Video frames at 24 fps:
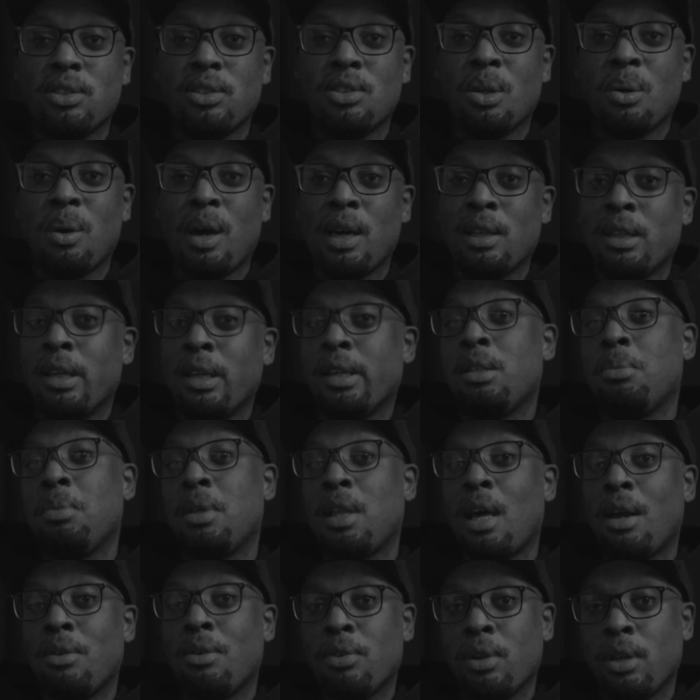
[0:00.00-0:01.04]
So I'd like to be
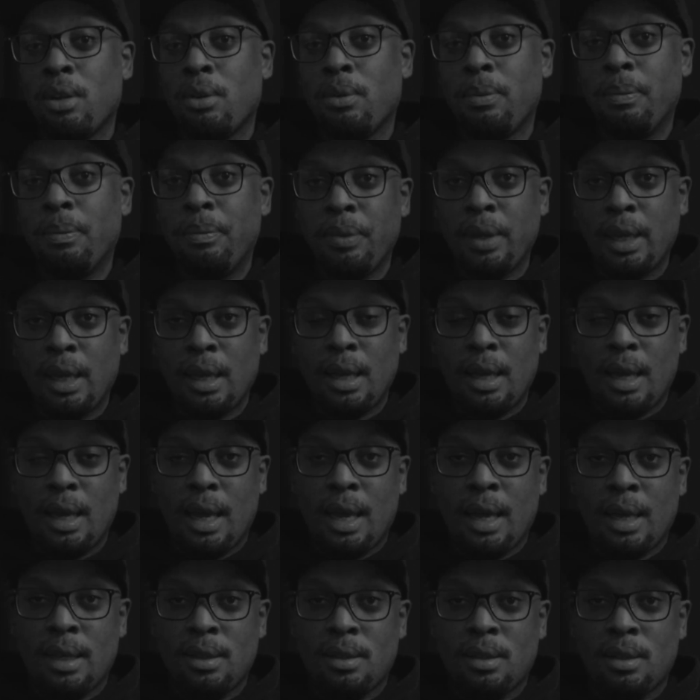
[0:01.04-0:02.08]
that for you.
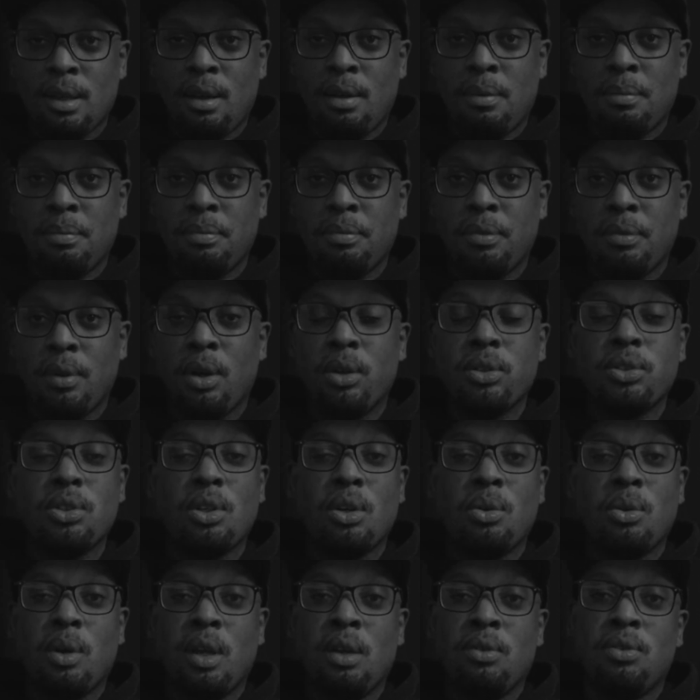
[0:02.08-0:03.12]
And
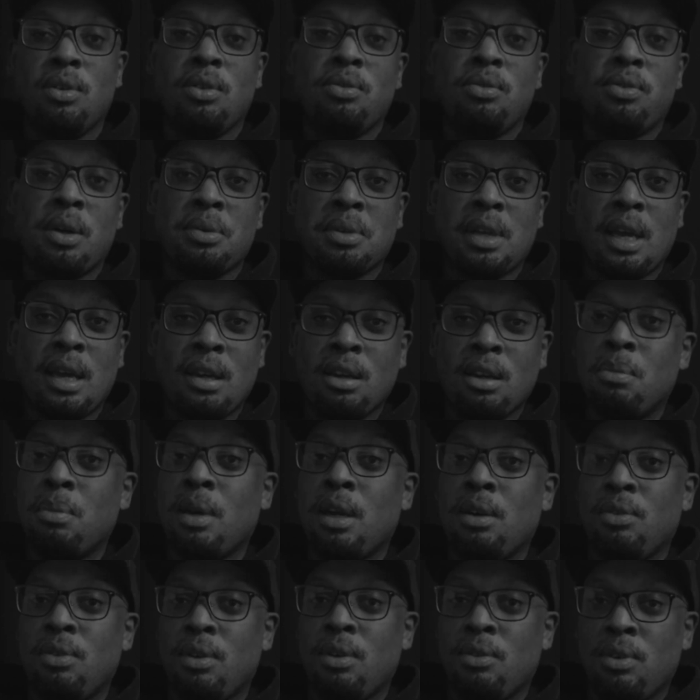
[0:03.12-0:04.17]
also, if you found any
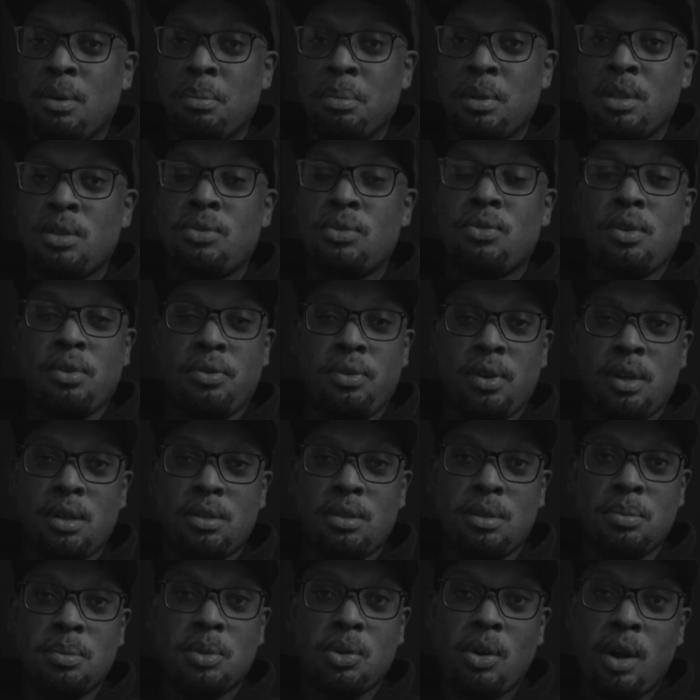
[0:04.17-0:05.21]
benefit from this, feel free to
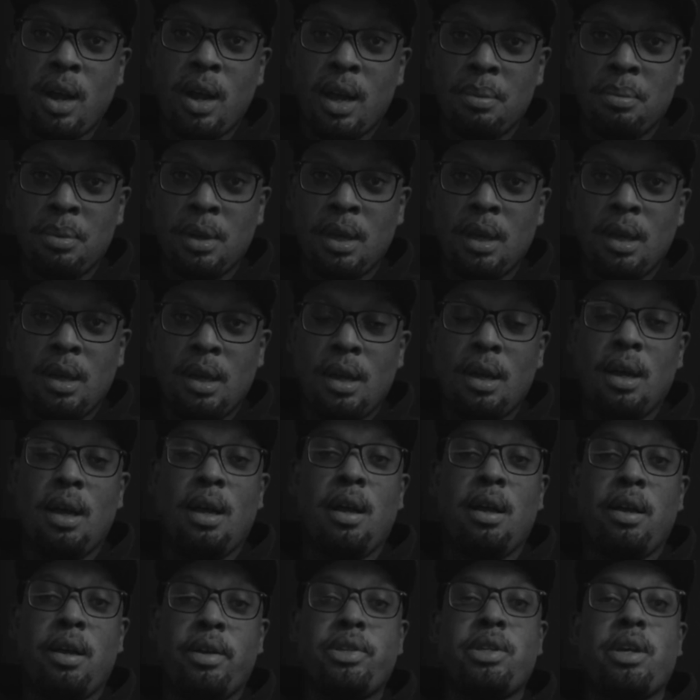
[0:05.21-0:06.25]
subscribe,
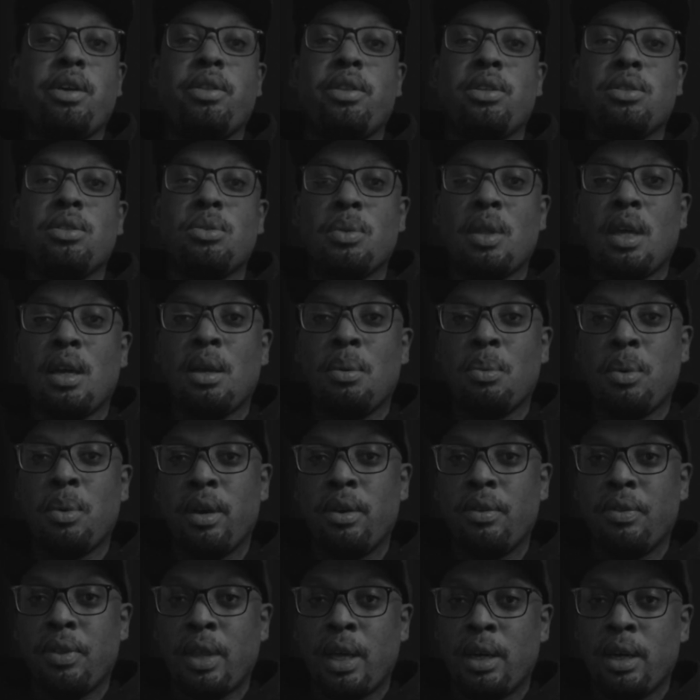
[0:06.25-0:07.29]
share this with
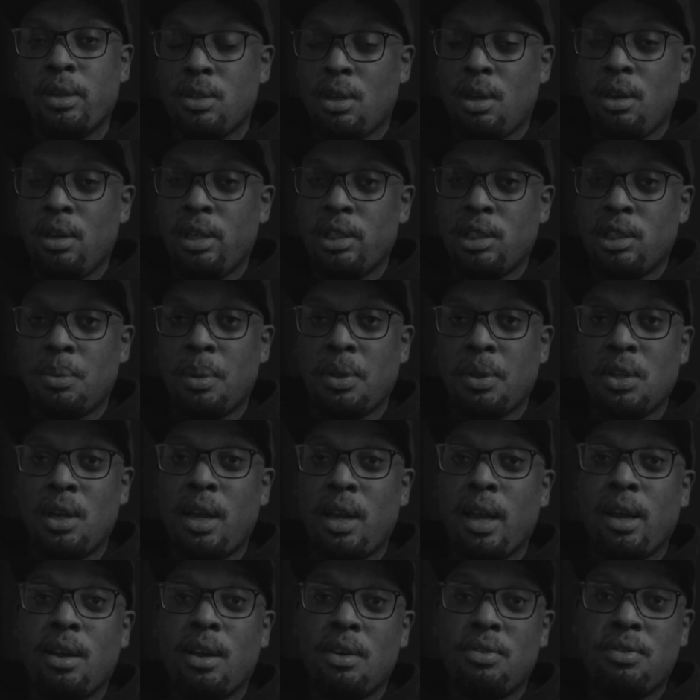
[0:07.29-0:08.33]
anyone that is curious about the
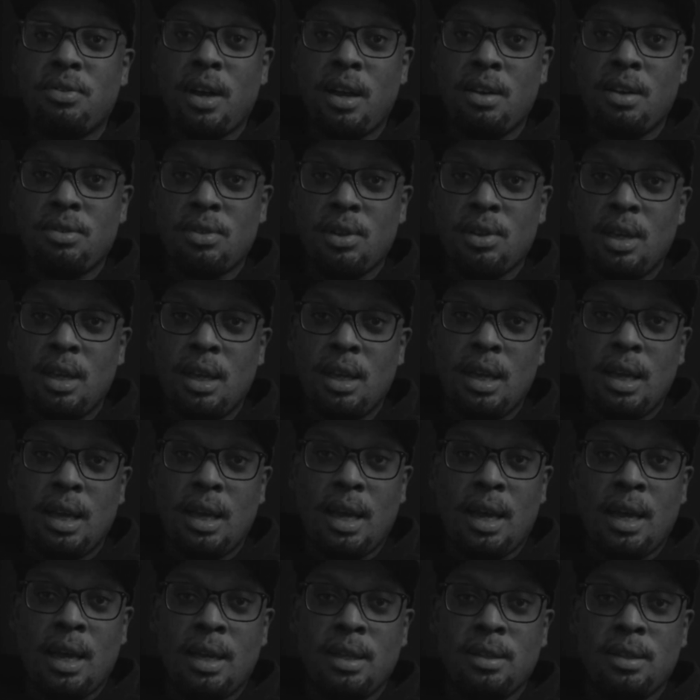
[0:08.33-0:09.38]
Nikon F5.
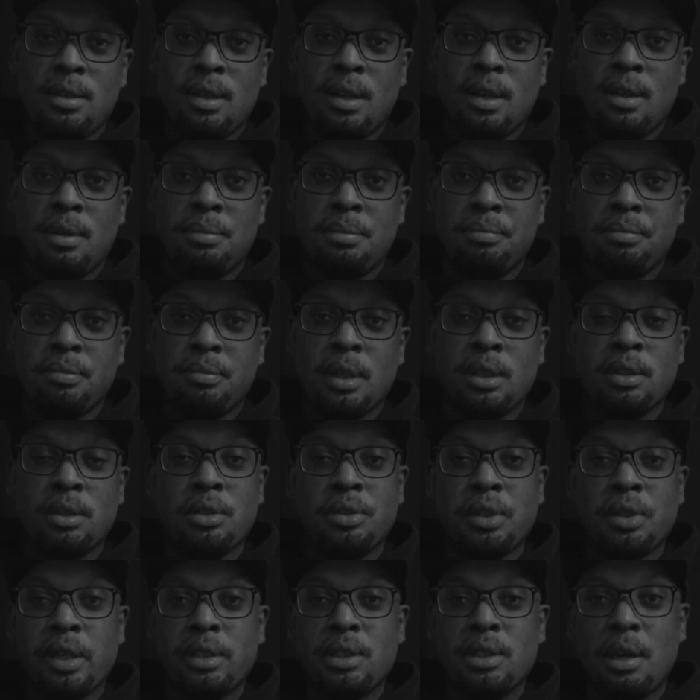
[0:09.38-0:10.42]
And until
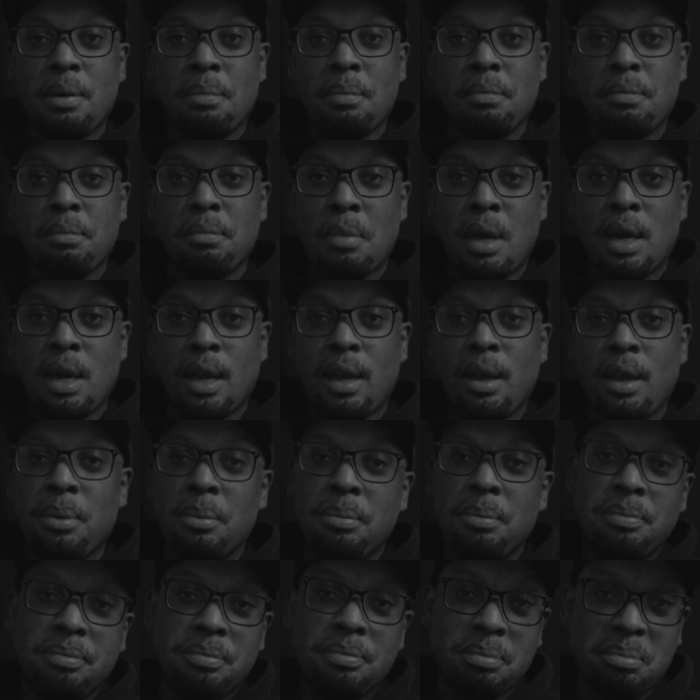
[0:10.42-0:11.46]
next time, Manic out.
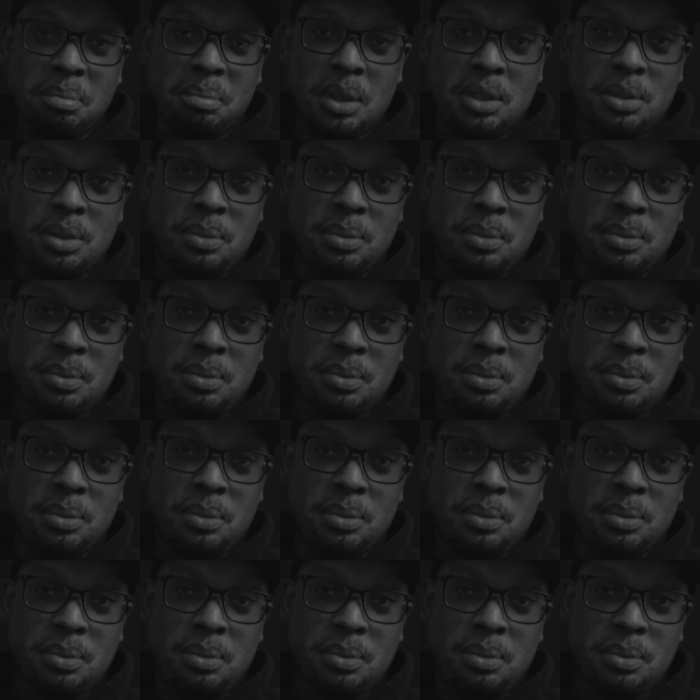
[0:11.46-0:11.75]
Peace.